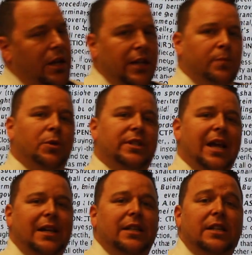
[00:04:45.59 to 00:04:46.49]
It's
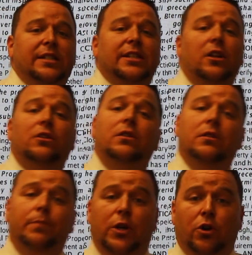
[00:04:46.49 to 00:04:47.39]
protecting the seller
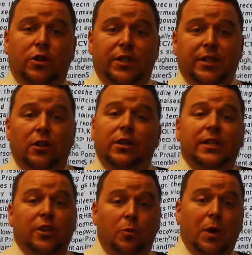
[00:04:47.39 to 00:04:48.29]
because the seller
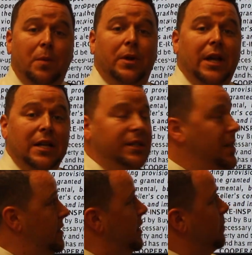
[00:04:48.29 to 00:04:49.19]
can sell the property as
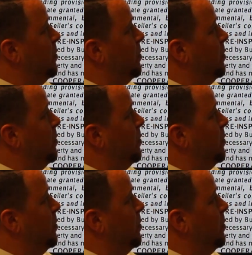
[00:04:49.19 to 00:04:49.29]
is.